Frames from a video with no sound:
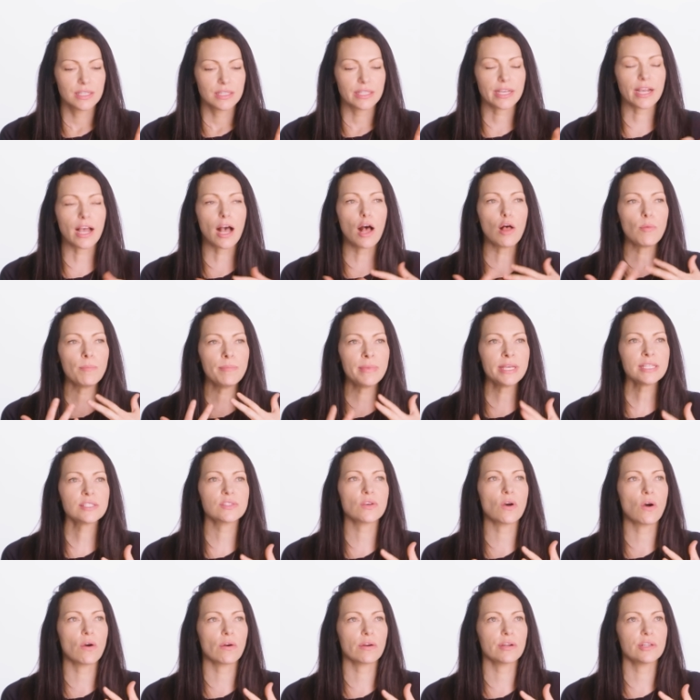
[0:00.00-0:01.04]
like I'll miss
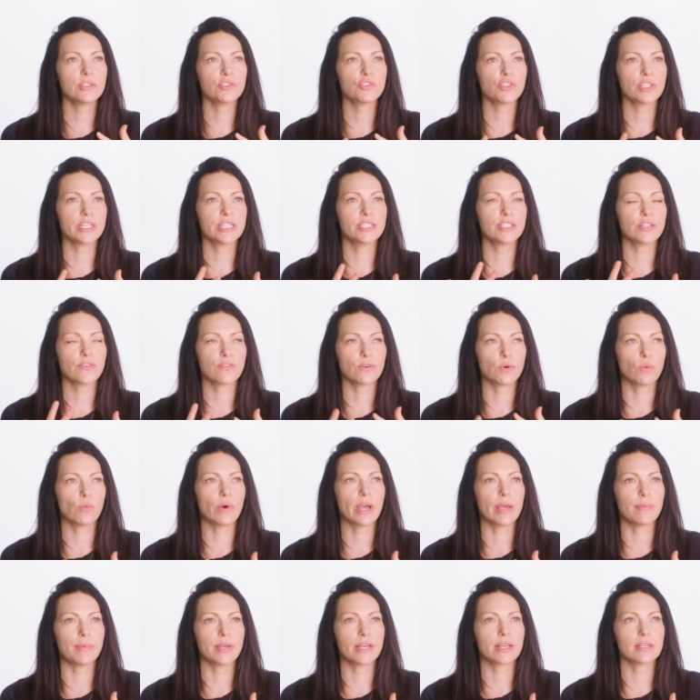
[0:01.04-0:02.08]
Orange in a different
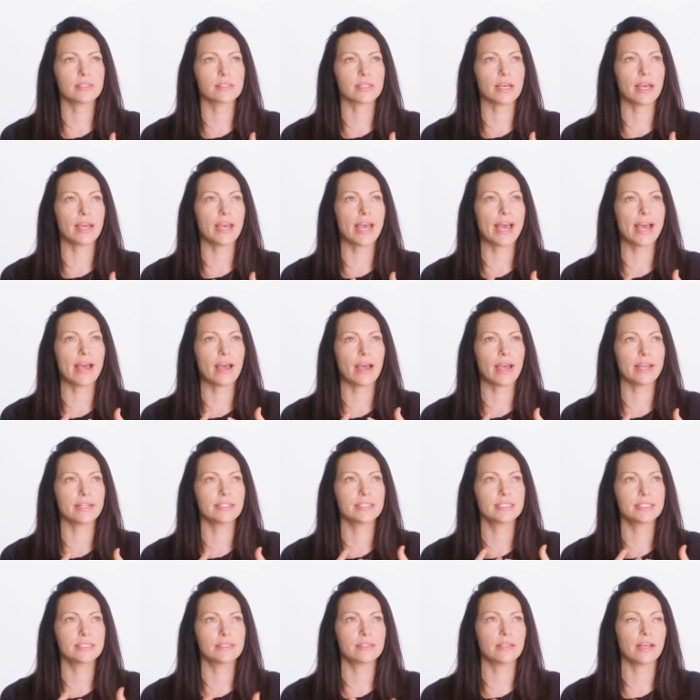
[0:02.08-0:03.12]
way because I
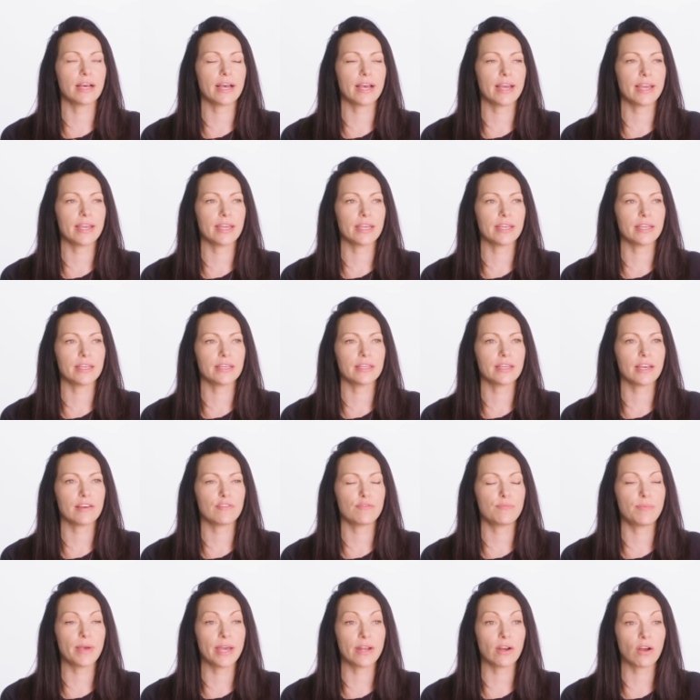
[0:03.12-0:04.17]
I I
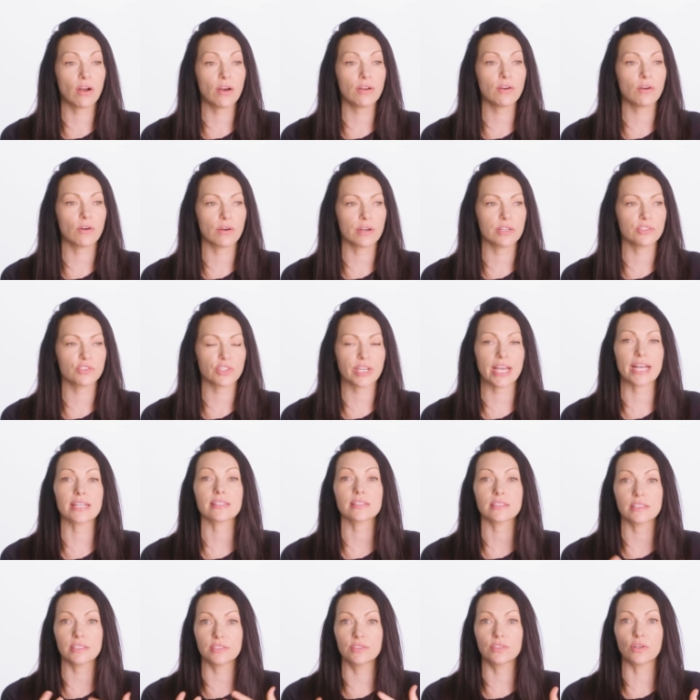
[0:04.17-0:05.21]
have been on Orange like
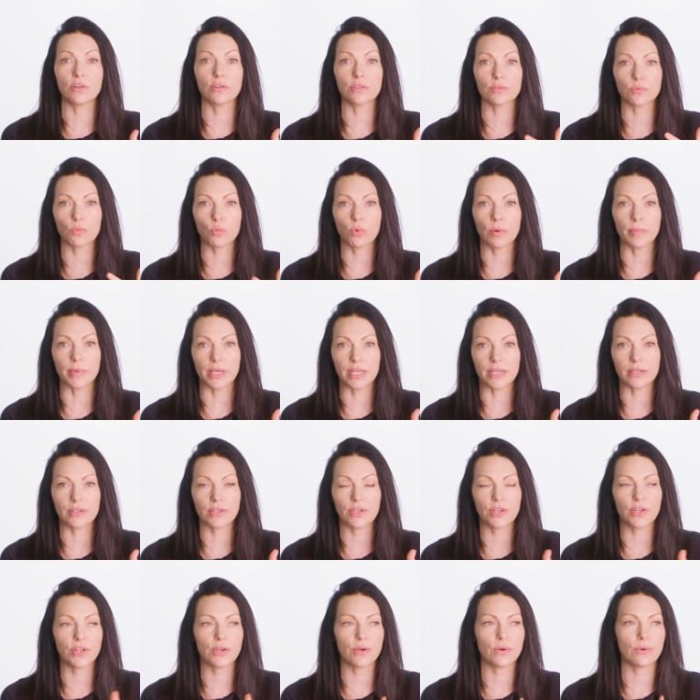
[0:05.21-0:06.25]
as an adult woman,
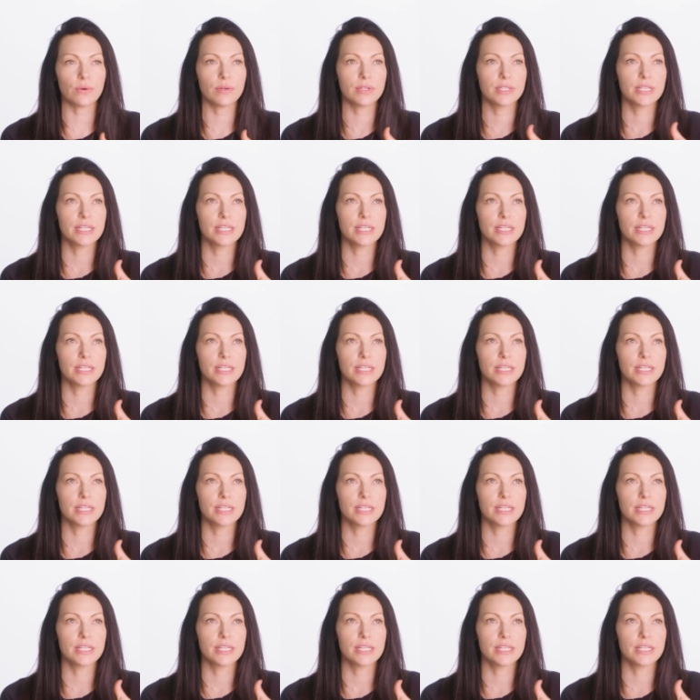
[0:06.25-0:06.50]
you know.